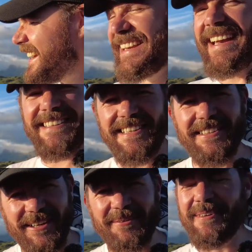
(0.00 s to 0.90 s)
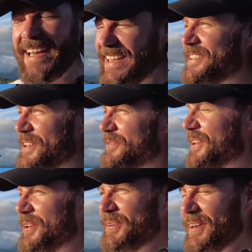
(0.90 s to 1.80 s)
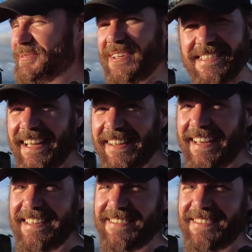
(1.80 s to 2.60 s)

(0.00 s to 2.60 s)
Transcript: Yes, you do. Yes, you do. I was going to sell this.